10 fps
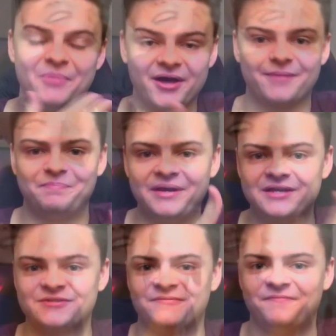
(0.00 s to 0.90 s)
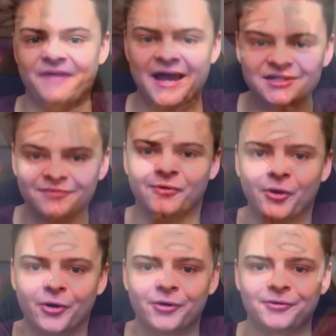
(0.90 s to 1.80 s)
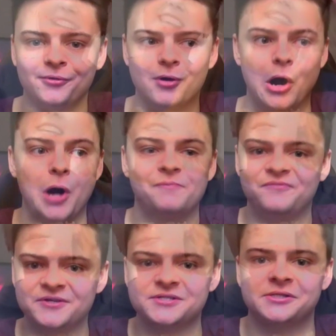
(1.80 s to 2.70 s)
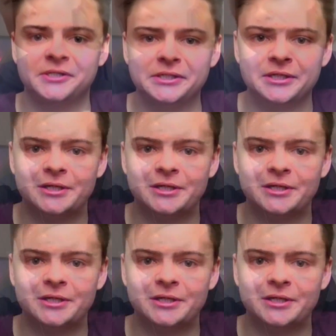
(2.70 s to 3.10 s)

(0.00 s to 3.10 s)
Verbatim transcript: I'm not a biggest fan of her, obviously,